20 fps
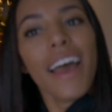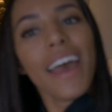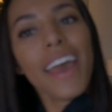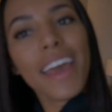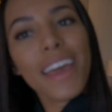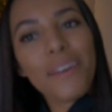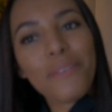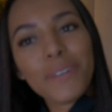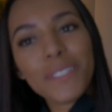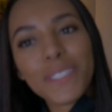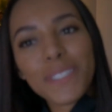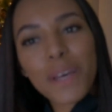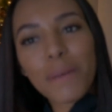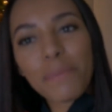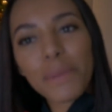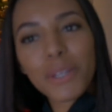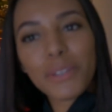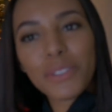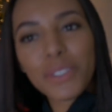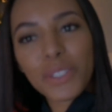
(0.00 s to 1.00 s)
Hey, what's up
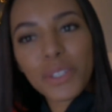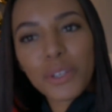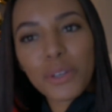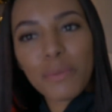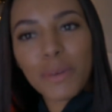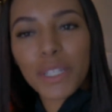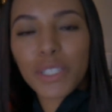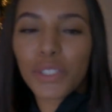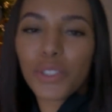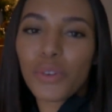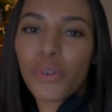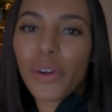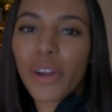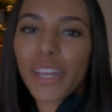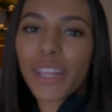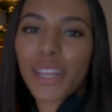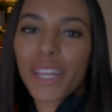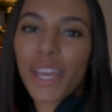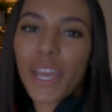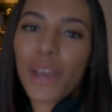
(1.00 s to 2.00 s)
YouTube? It's
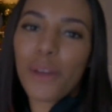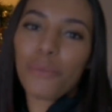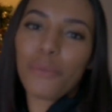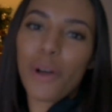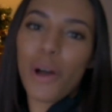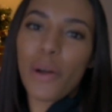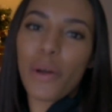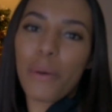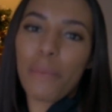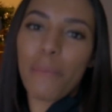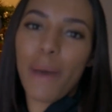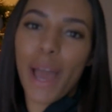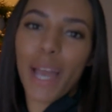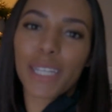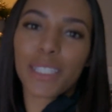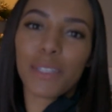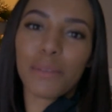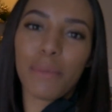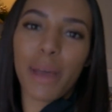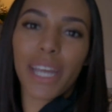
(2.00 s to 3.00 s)
Tori Leigh and welcome
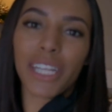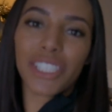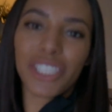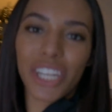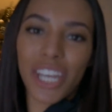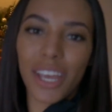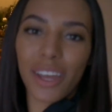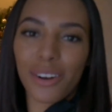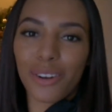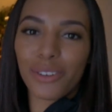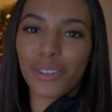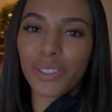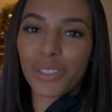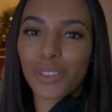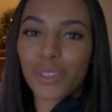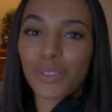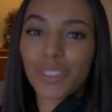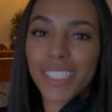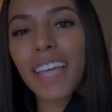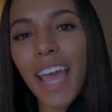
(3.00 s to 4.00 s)
back to my channel.
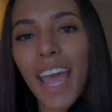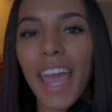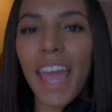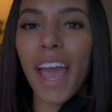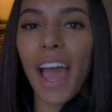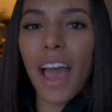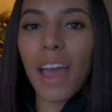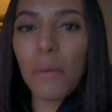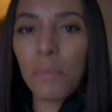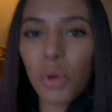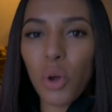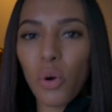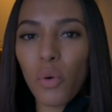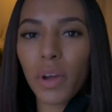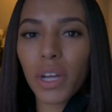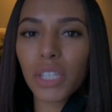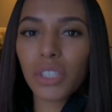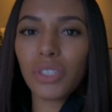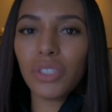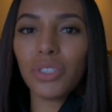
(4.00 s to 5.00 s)
So today I'm
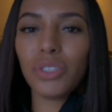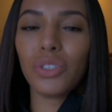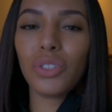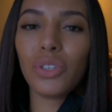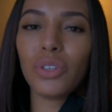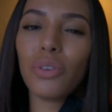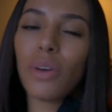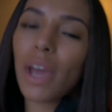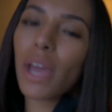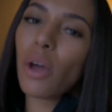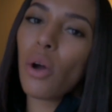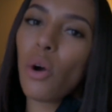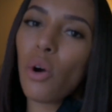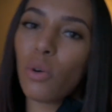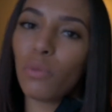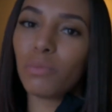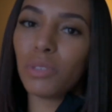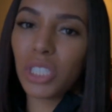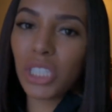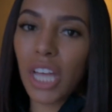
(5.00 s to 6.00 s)
going to do a
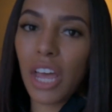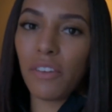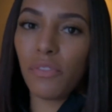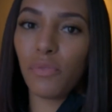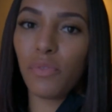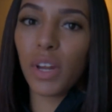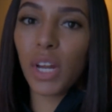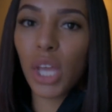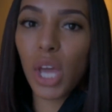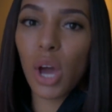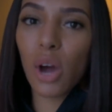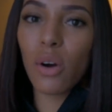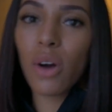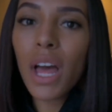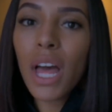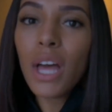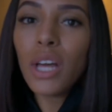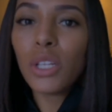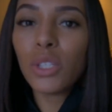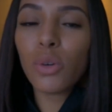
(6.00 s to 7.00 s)
home chef video.
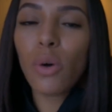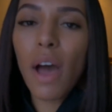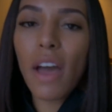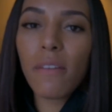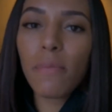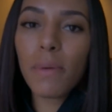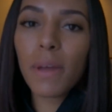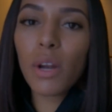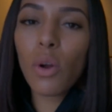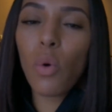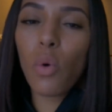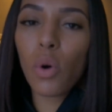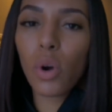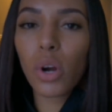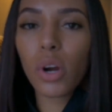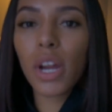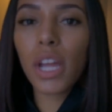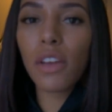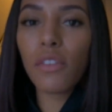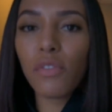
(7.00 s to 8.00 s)
So I've been
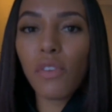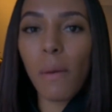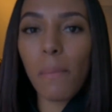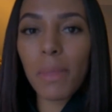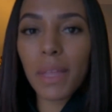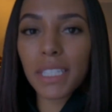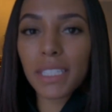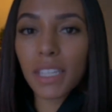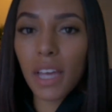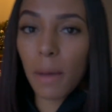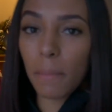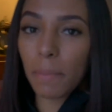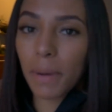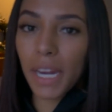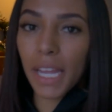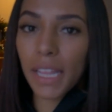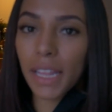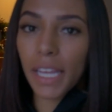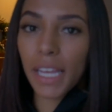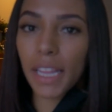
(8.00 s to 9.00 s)
ordering from this
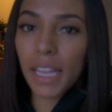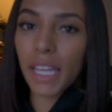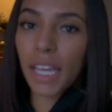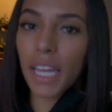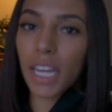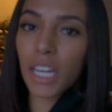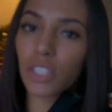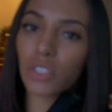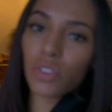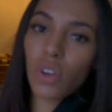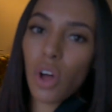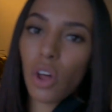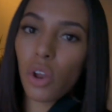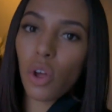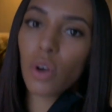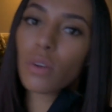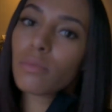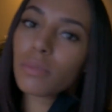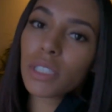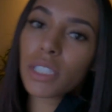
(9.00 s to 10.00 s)
company lately and it's called
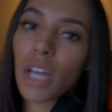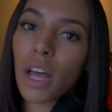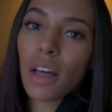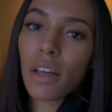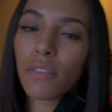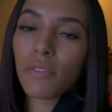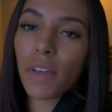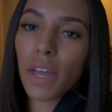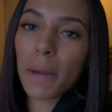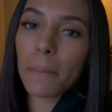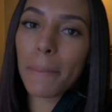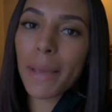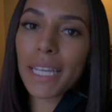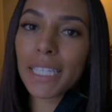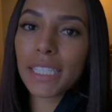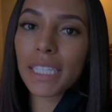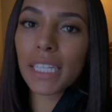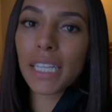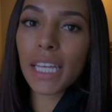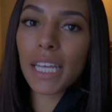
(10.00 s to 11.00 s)
Home Chef and
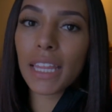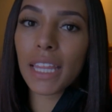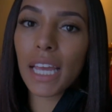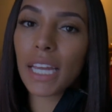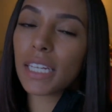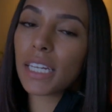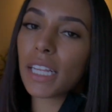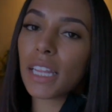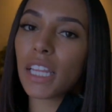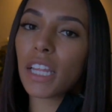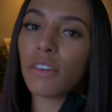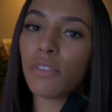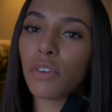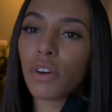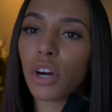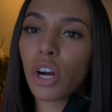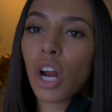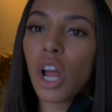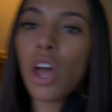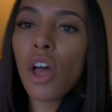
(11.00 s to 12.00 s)
basically they
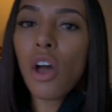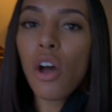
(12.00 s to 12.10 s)
deliver